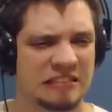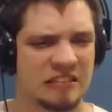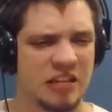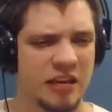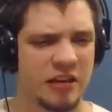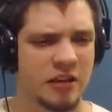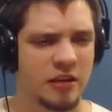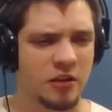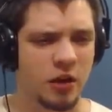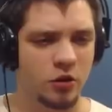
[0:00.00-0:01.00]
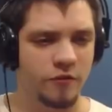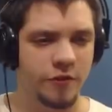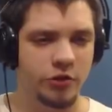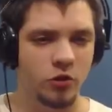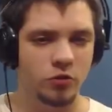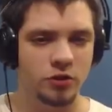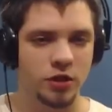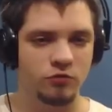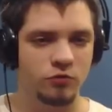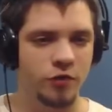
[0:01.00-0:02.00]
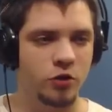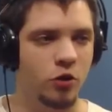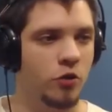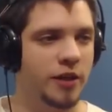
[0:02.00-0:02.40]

Okay. Oh, very close. That was very close.